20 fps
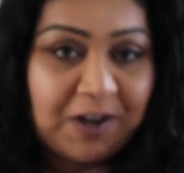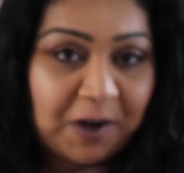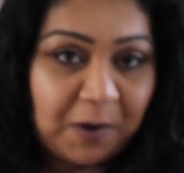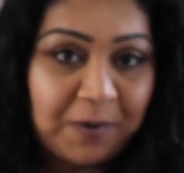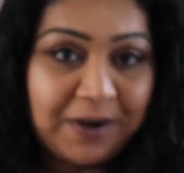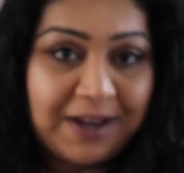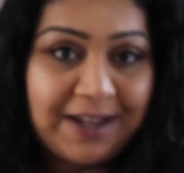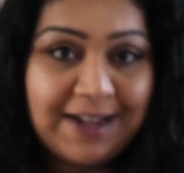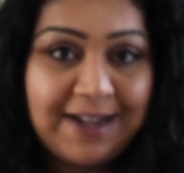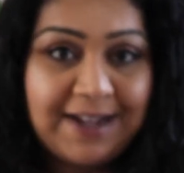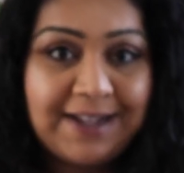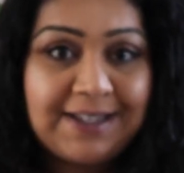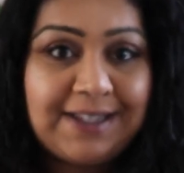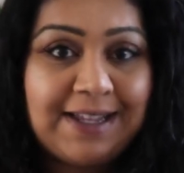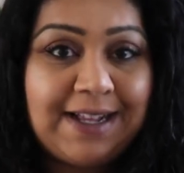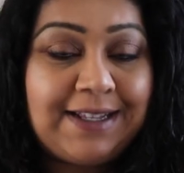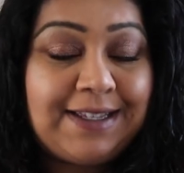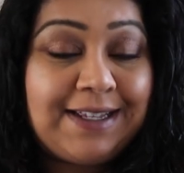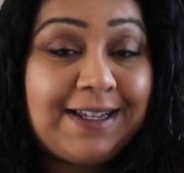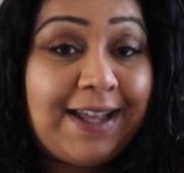you don't know what it is,
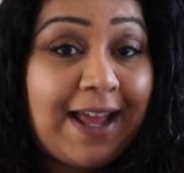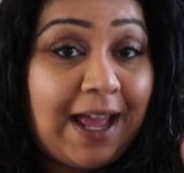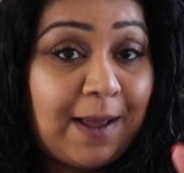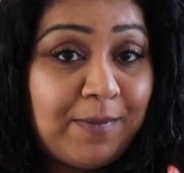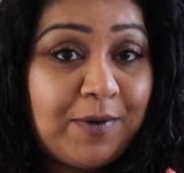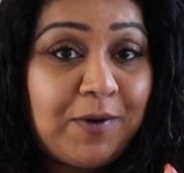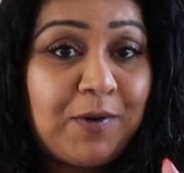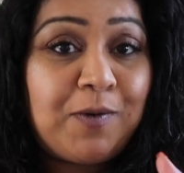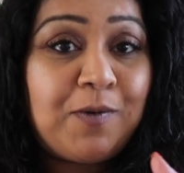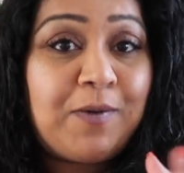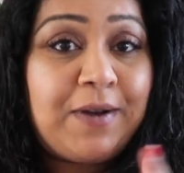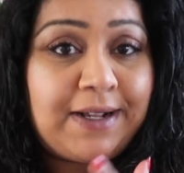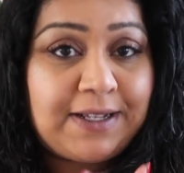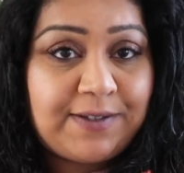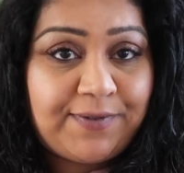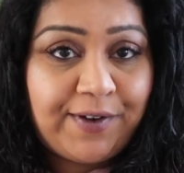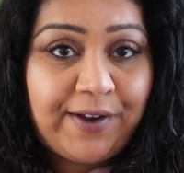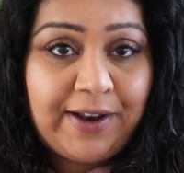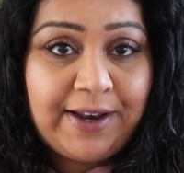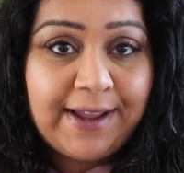it's a chemical
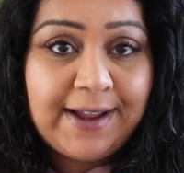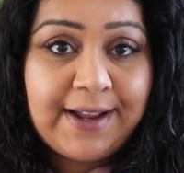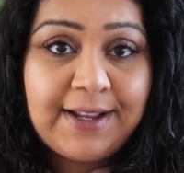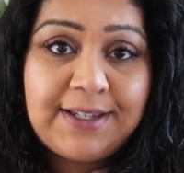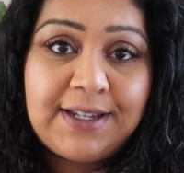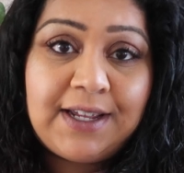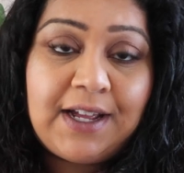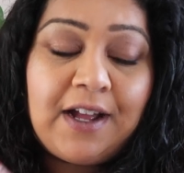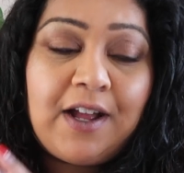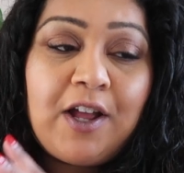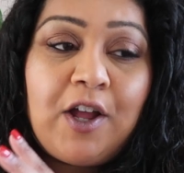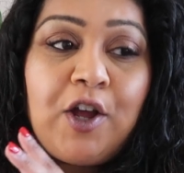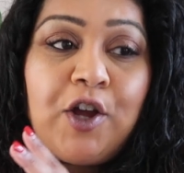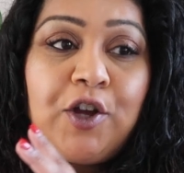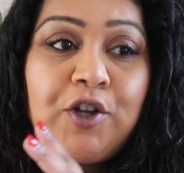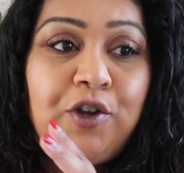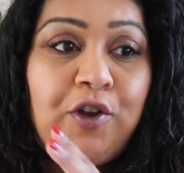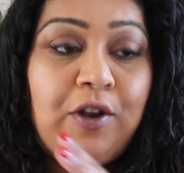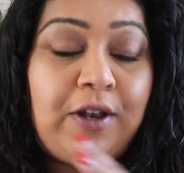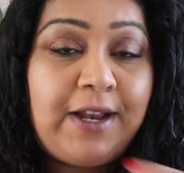exfoliator.
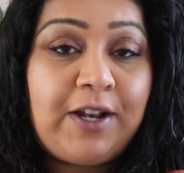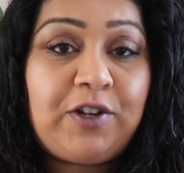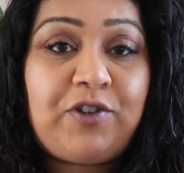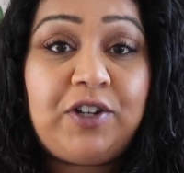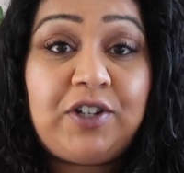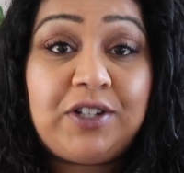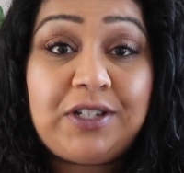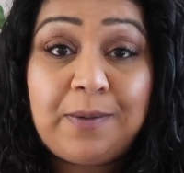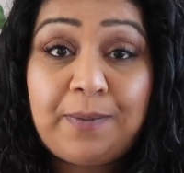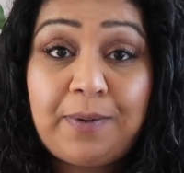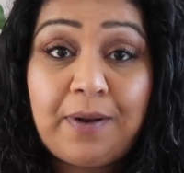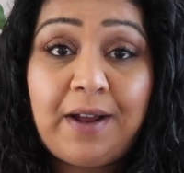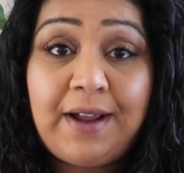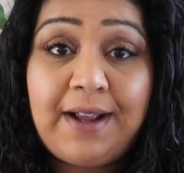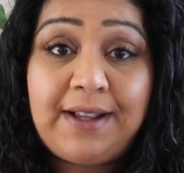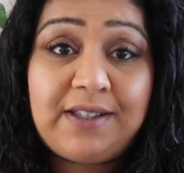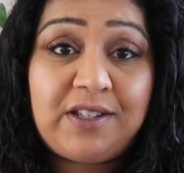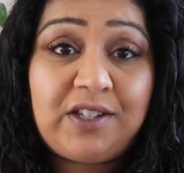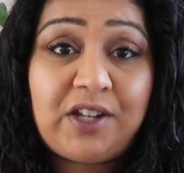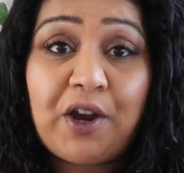You literally just apply
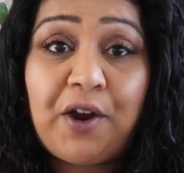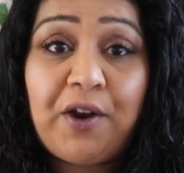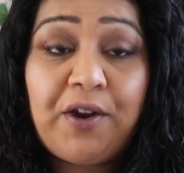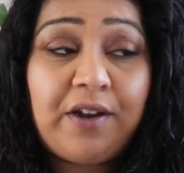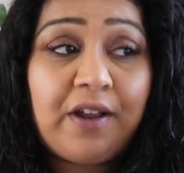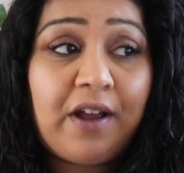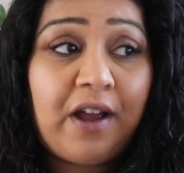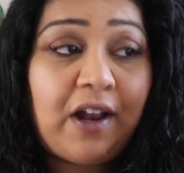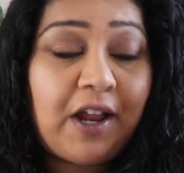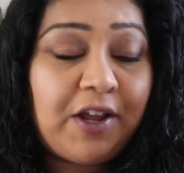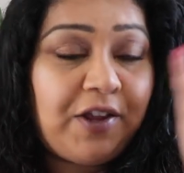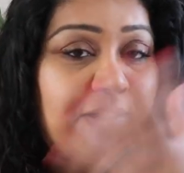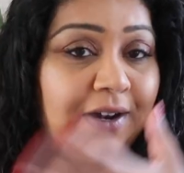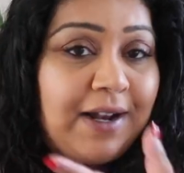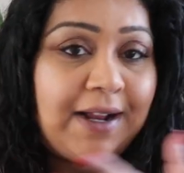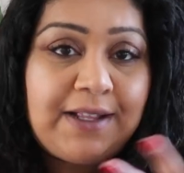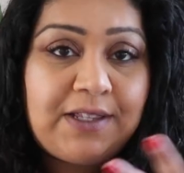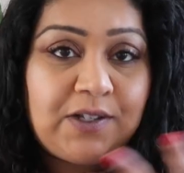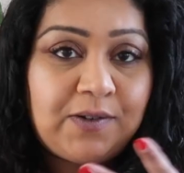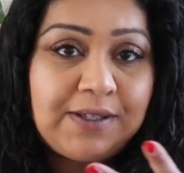it as a toner, like you
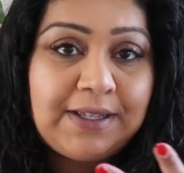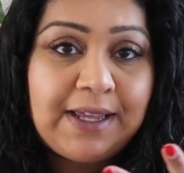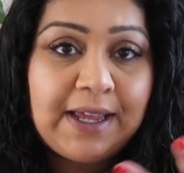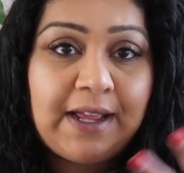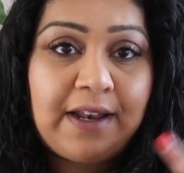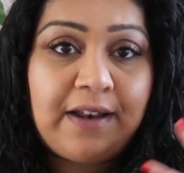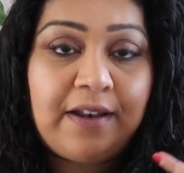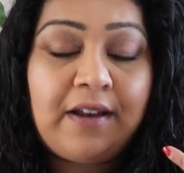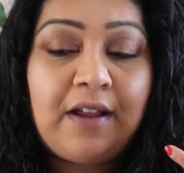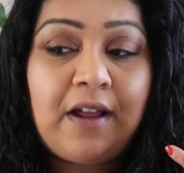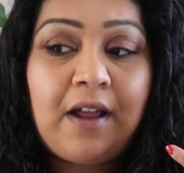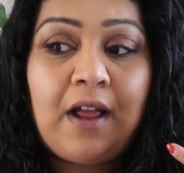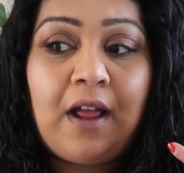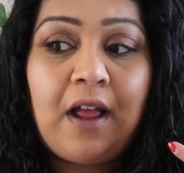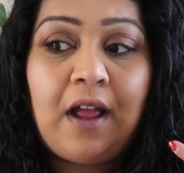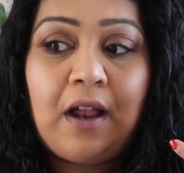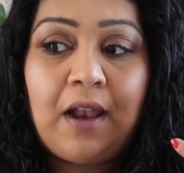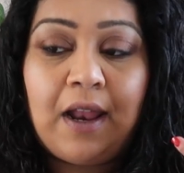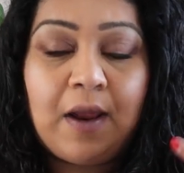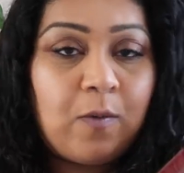cleanse your skin,
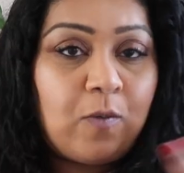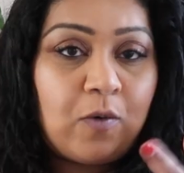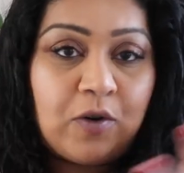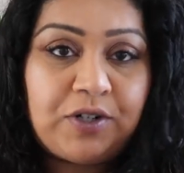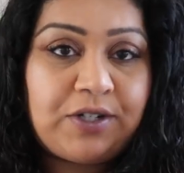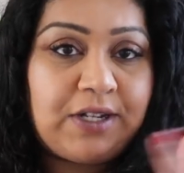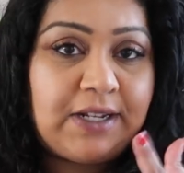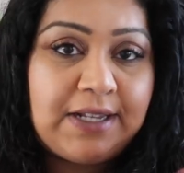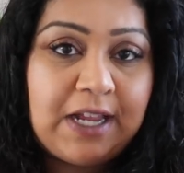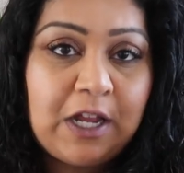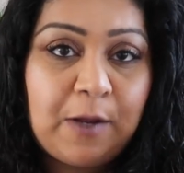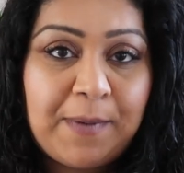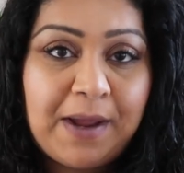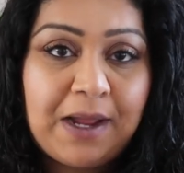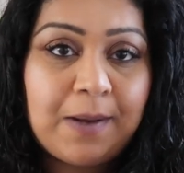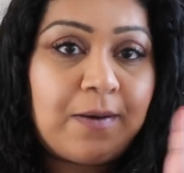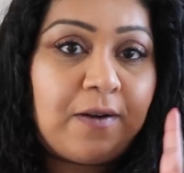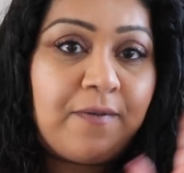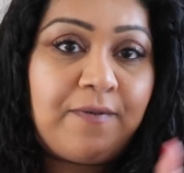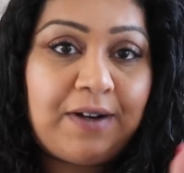like wash it, take your
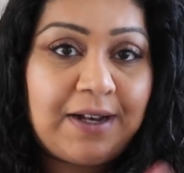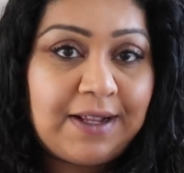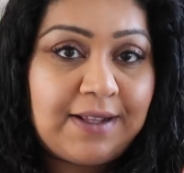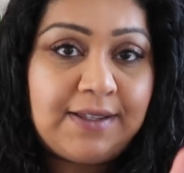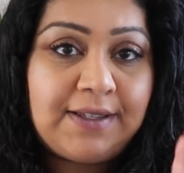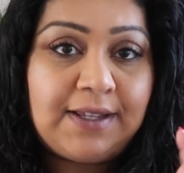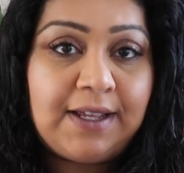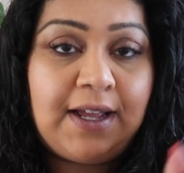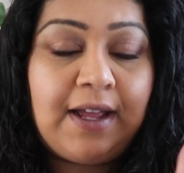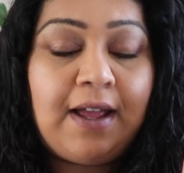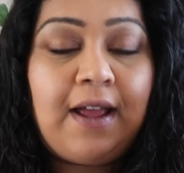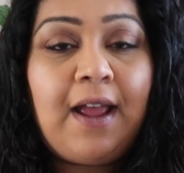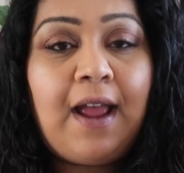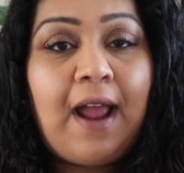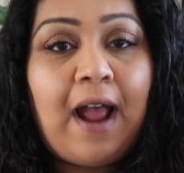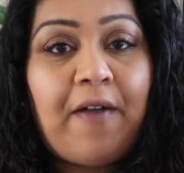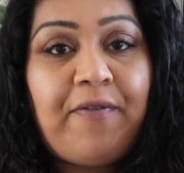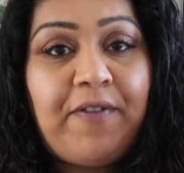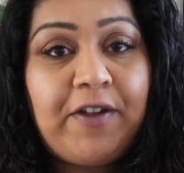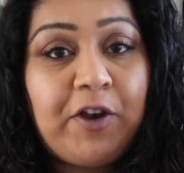makeup off, cleanse it,
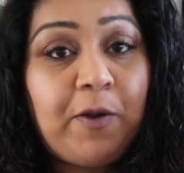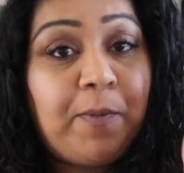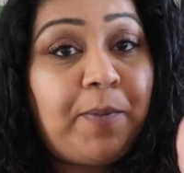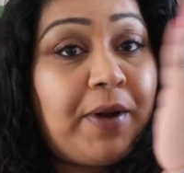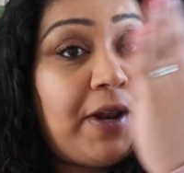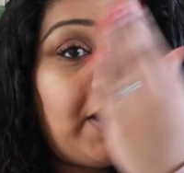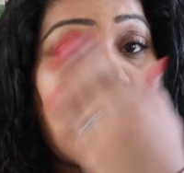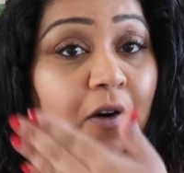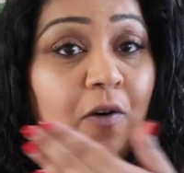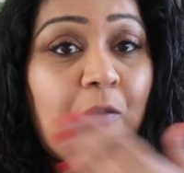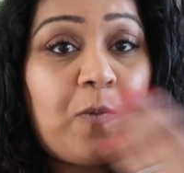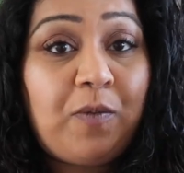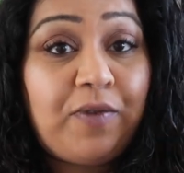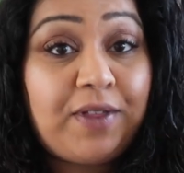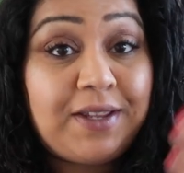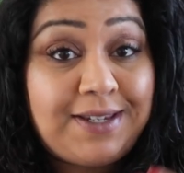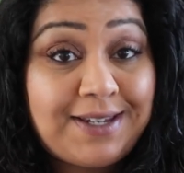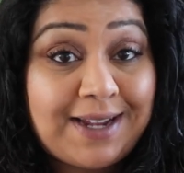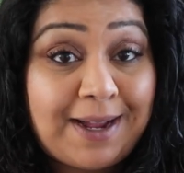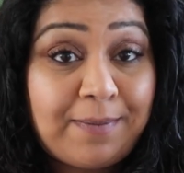and then you put it on
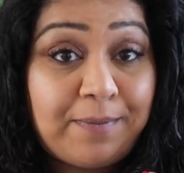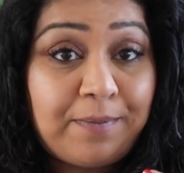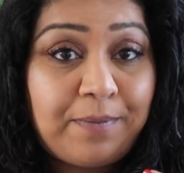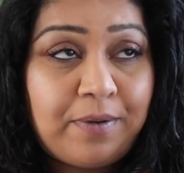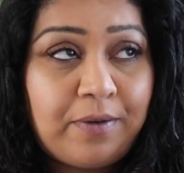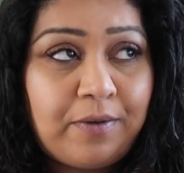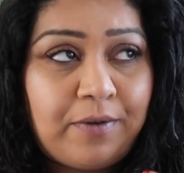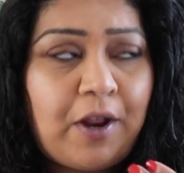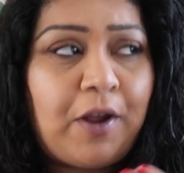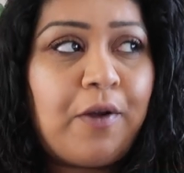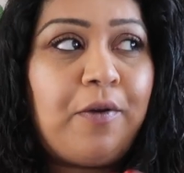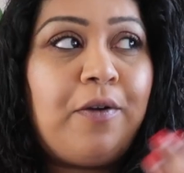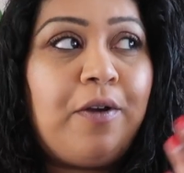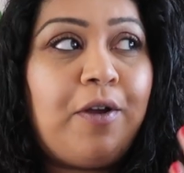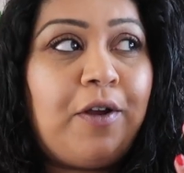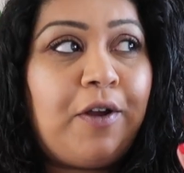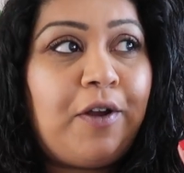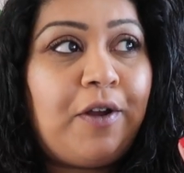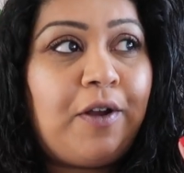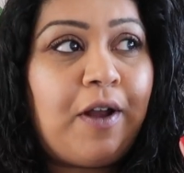with a damp, no, and
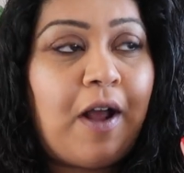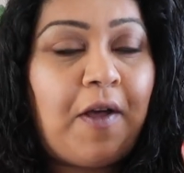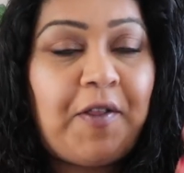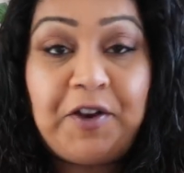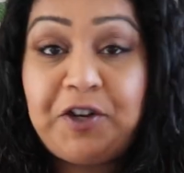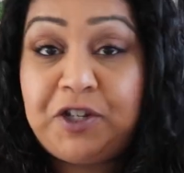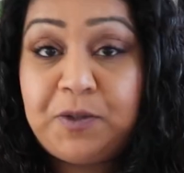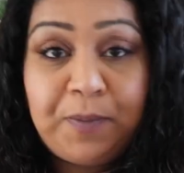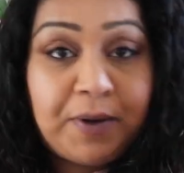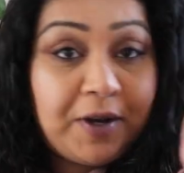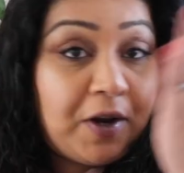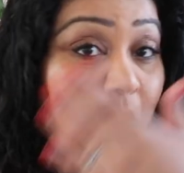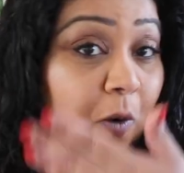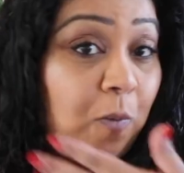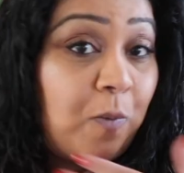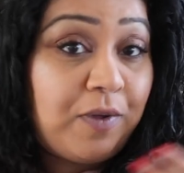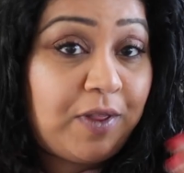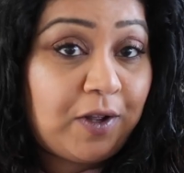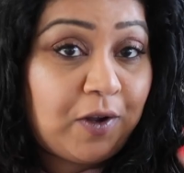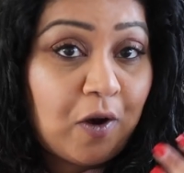then you just put it
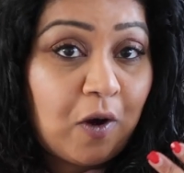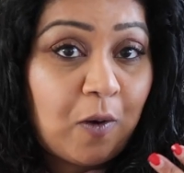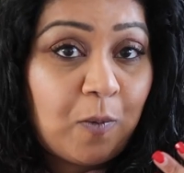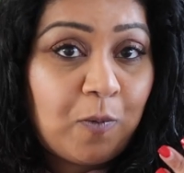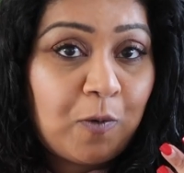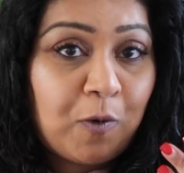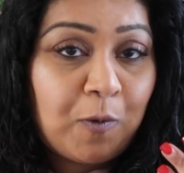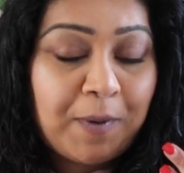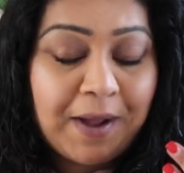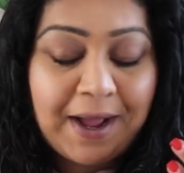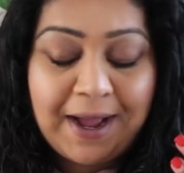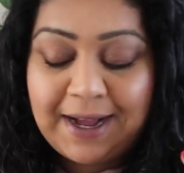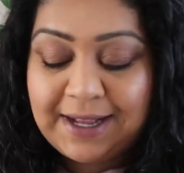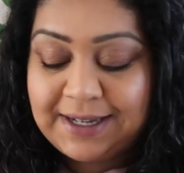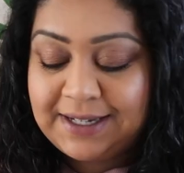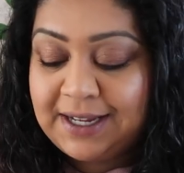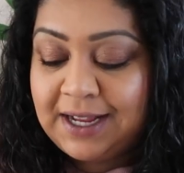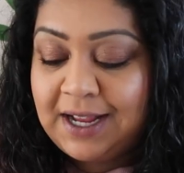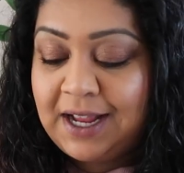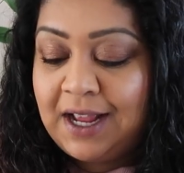on with a cotton wool pad.